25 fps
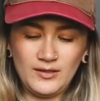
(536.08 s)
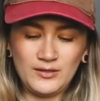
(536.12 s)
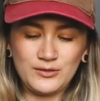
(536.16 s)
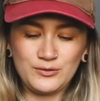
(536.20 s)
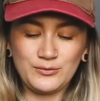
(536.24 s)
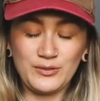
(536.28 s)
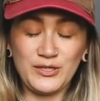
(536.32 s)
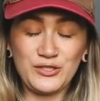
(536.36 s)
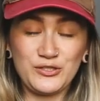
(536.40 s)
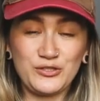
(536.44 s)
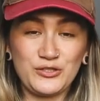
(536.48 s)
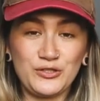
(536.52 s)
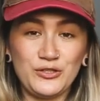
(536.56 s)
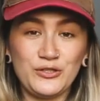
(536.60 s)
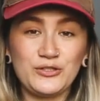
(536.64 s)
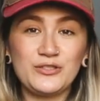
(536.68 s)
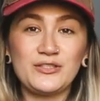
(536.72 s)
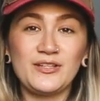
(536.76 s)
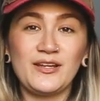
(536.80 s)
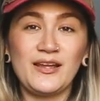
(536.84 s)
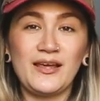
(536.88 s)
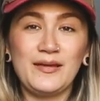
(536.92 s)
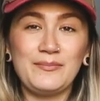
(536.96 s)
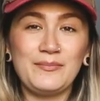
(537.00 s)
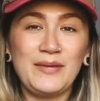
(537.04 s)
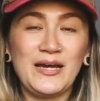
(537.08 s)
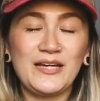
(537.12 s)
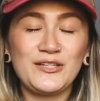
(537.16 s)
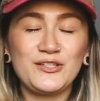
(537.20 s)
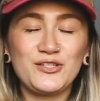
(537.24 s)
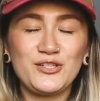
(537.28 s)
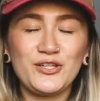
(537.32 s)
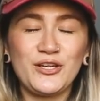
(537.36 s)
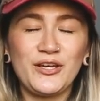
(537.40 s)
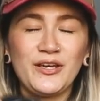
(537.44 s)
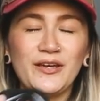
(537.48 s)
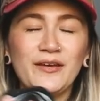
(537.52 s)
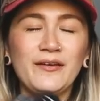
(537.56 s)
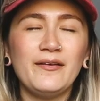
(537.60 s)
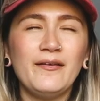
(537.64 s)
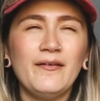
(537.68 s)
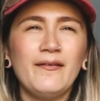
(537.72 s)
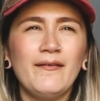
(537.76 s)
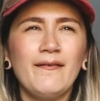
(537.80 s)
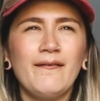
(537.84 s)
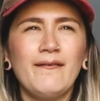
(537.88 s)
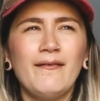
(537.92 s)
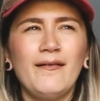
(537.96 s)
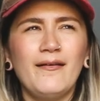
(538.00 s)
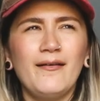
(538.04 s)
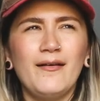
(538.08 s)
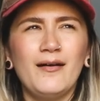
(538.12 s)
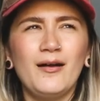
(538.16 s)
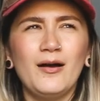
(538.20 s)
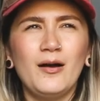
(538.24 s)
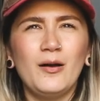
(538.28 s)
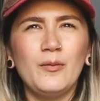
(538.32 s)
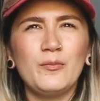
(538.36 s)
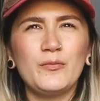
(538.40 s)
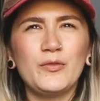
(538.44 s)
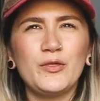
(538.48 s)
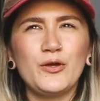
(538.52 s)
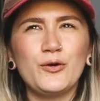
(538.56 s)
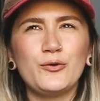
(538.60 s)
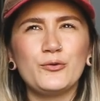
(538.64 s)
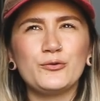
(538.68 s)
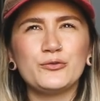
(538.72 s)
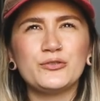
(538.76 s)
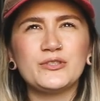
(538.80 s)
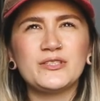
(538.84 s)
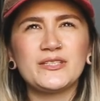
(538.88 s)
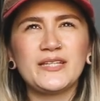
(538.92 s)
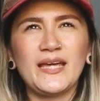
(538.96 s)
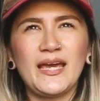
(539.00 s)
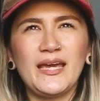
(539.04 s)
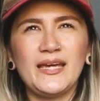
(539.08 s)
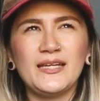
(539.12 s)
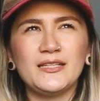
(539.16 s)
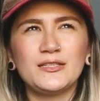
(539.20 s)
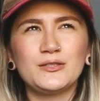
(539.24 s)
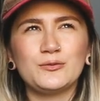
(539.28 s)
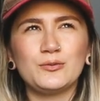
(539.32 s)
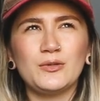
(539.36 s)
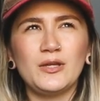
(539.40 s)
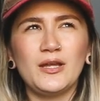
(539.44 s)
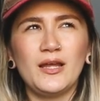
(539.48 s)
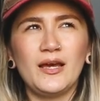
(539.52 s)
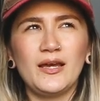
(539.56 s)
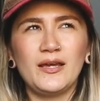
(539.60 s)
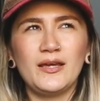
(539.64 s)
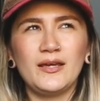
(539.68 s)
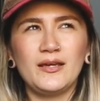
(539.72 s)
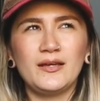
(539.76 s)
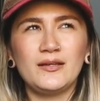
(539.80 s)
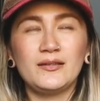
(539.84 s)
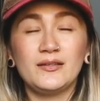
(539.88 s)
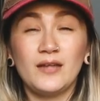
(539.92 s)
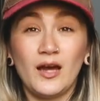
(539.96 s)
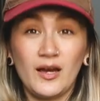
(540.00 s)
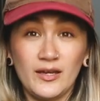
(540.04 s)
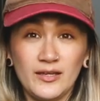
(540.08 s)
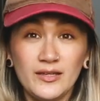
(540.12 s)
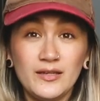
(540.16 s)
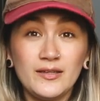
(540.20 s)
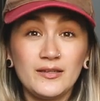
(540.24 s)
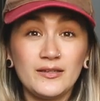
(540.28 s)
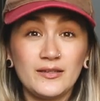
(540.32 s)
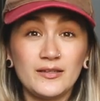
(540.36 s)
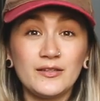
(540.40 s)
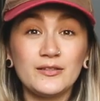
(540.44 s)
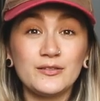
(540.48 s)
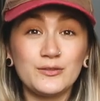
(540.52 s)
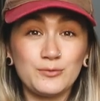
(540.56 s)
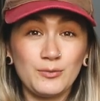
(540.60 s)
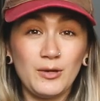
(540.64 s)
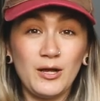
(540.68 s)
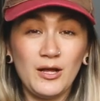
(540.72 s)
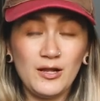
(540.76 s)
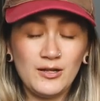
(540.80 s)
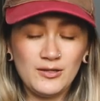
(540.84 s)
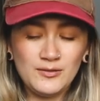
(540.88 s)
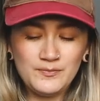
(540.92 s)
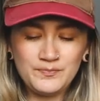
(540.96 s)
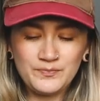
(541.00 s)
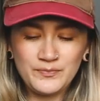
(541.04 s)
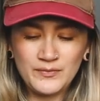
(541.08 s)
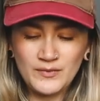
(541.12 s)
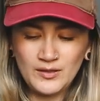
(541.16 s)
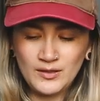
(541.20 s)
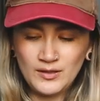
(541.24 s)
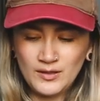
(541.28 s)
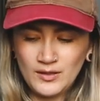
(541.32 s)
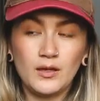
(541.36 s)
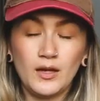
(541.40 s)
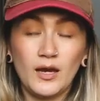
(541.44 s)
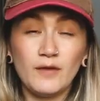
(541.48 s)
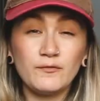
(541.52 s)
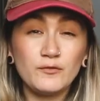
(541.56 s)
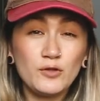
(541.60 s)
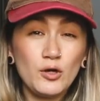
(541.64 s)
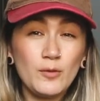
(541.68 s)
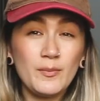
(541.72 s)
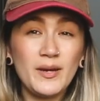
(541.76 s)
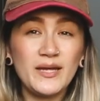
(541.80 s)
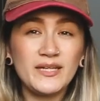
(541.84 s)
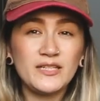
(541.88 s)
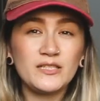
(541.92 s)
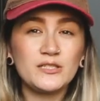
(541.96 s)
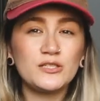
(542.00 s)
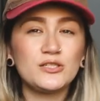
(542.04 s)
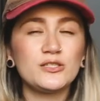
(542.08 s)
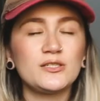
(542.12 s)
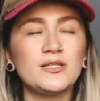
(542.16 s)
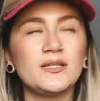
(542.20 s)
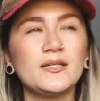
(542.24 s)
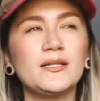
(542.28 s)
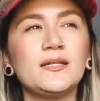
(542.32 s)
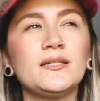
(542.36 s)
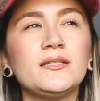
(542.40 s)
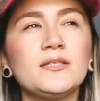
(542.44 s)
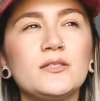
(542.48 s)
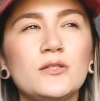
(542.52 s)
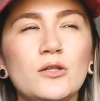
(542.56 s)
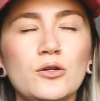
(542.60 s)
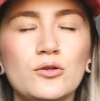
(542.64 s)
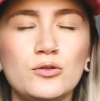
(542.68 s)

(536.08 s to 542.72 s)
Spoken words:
sweatshirt to like match it. Those skates were like Nike as well. I've not managed to list